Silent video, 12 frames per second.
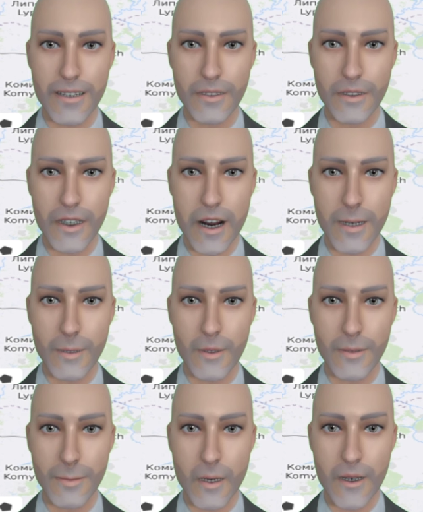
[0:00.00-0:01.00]
map
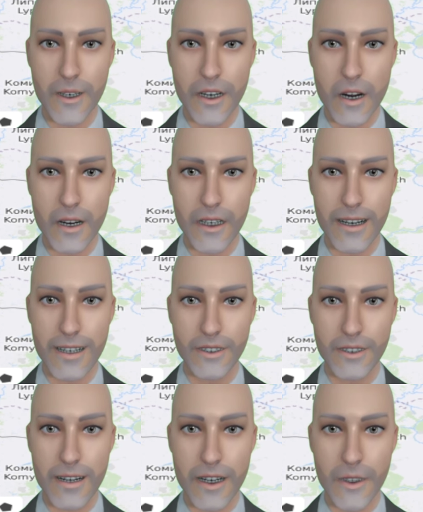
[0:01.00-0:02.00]
reports. I'll go ahead
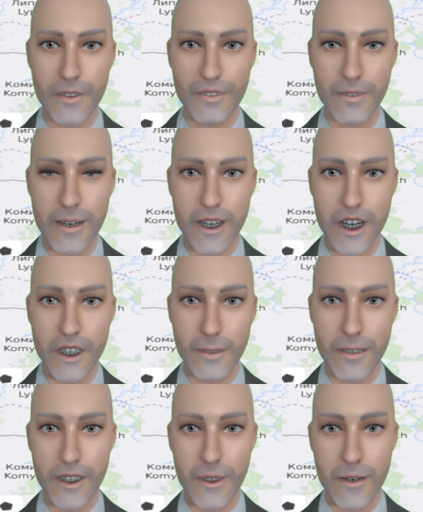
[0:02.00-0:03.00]
and refresh just to
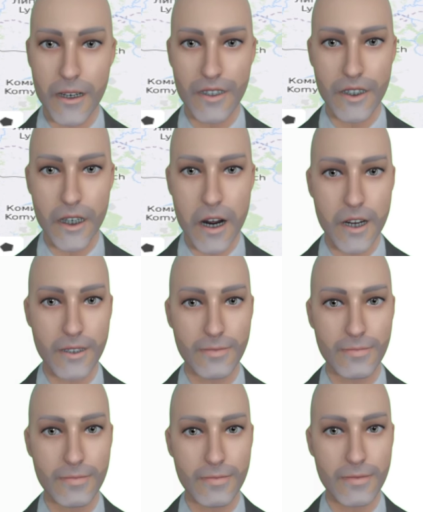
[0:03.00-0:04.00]
make sure we haven't got
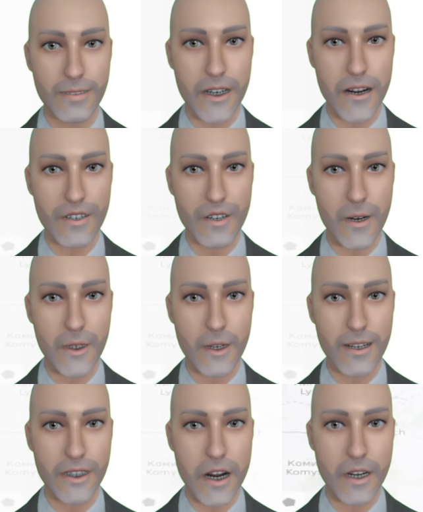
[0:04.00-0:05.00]
any of our
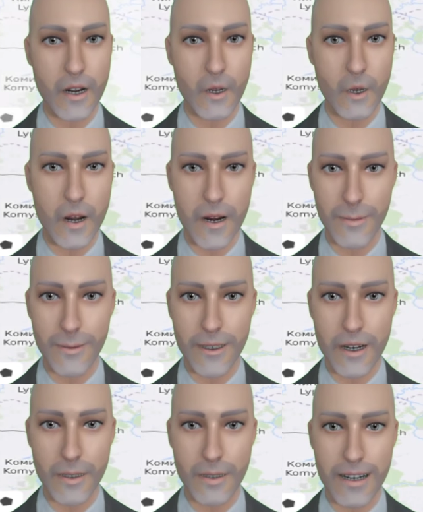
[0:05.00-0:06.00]
late night alarms.
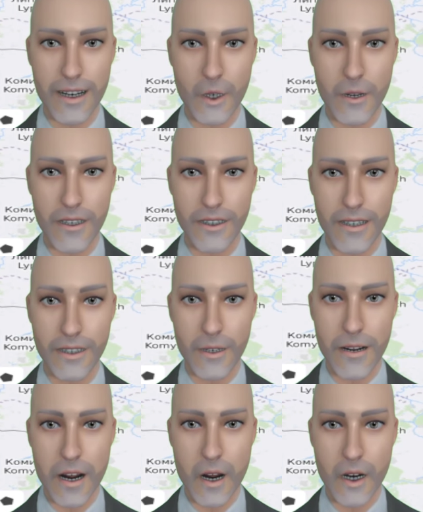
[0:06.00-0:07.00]
Oh, and we did.
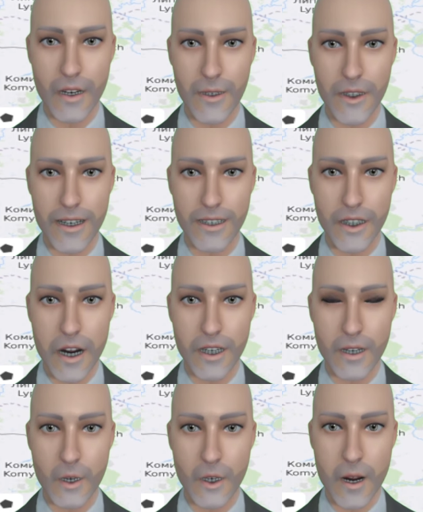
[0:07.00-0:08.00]
We got all of our late night
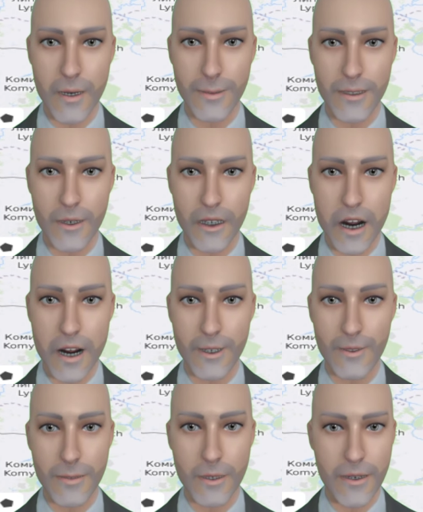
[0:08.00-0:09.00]
alarms here, guys,
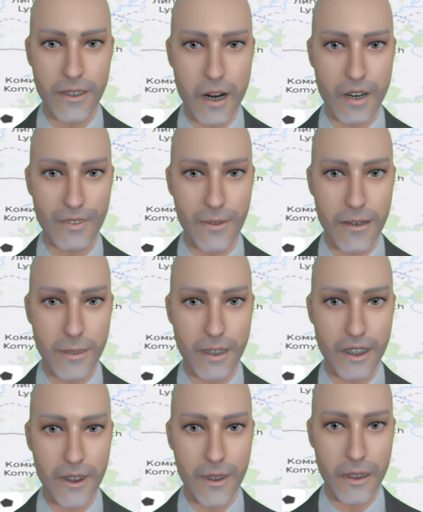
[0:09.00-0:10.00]
for me to read off for you. We
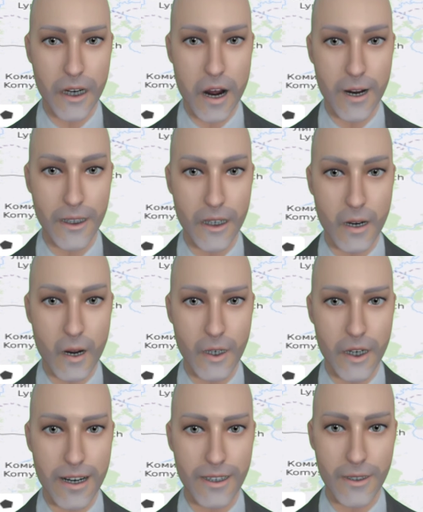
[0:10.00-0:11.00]
got Cherkasska
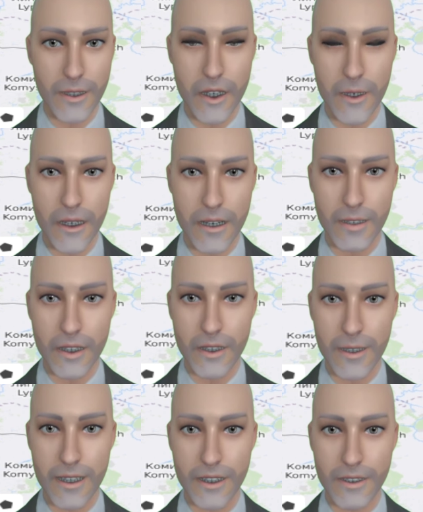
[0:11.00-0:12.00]
Oblast, red alert, aerial
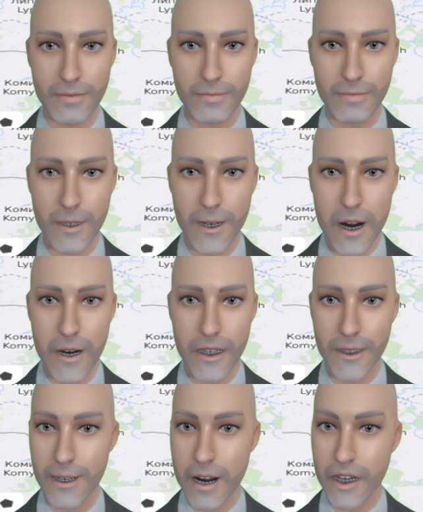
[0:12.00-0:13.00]
threat,
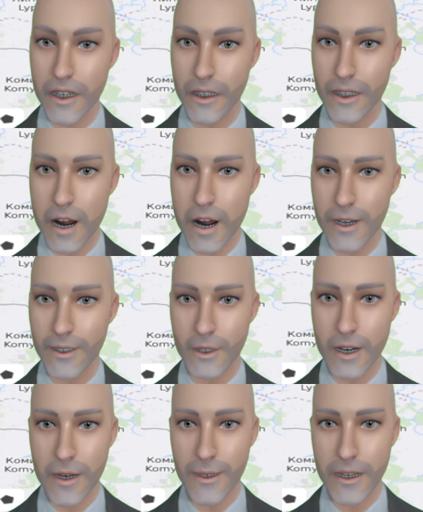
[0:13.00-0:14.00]
sirens sounding now. That was 2
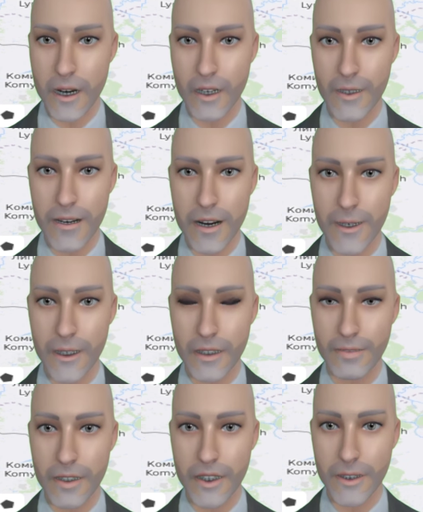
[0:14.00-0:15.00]
hours ago. 3 hours
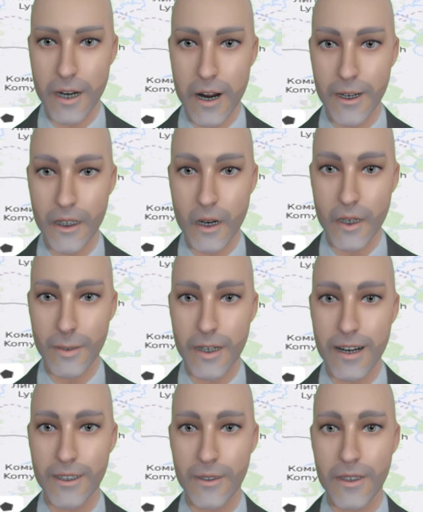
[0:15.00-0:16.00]
ago, Poltavska
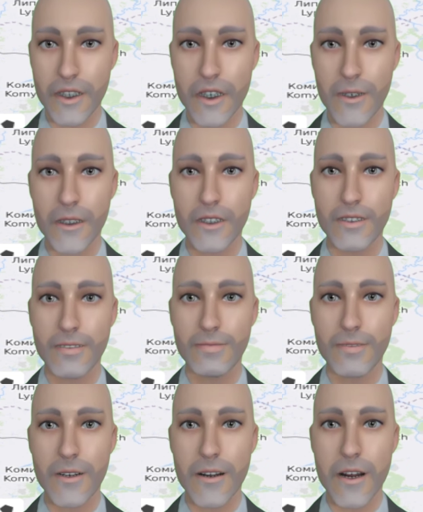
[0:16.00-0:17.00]
Oblast, red alert.
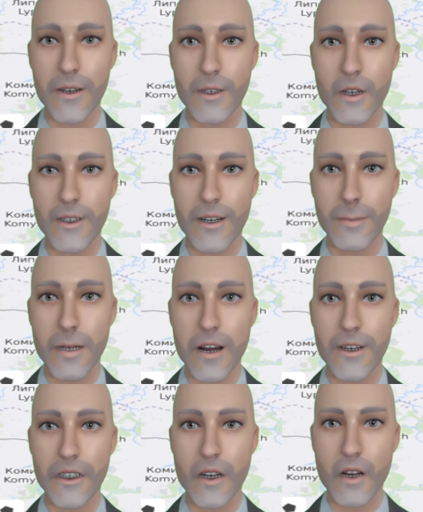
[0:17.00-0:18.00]
3 hours ago,
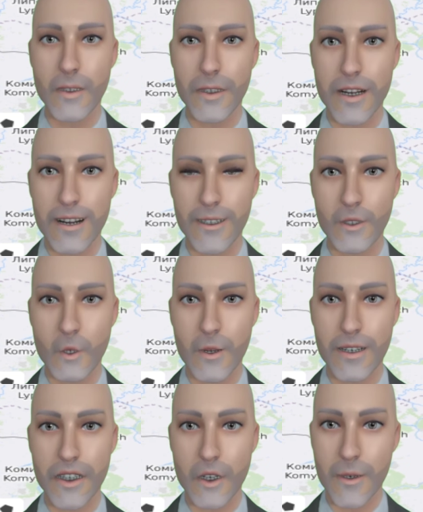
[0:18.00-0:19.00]
Samarska Oblast,
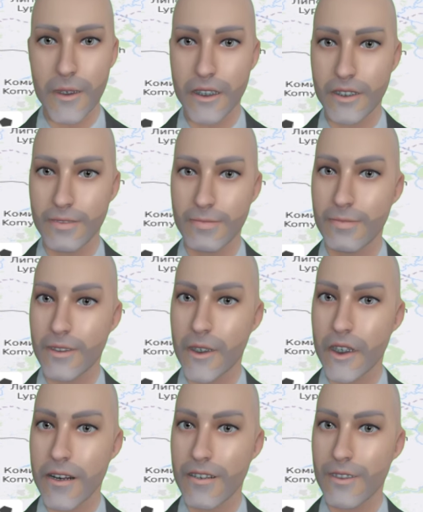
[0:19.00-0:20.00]
red alert.
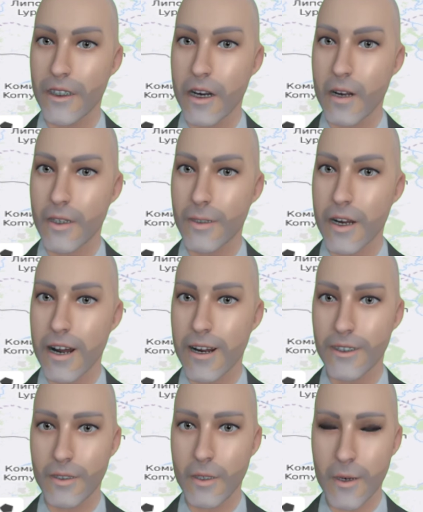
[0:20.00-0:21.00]
Chernivska
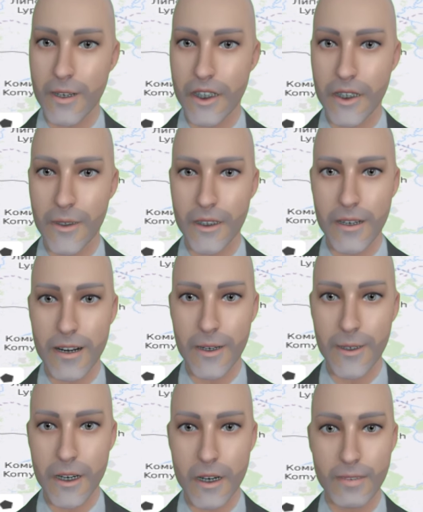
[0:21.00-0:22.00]
Oblast, red alert 3
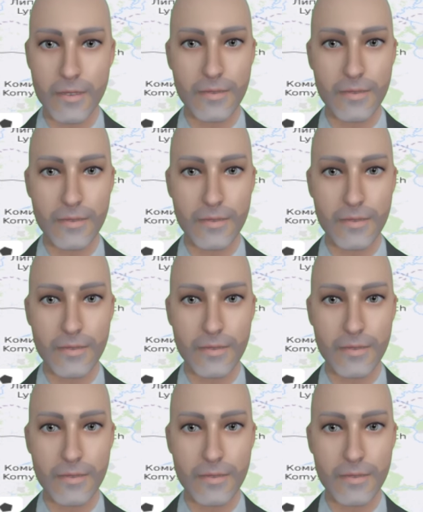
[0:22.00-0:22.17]
hours ago.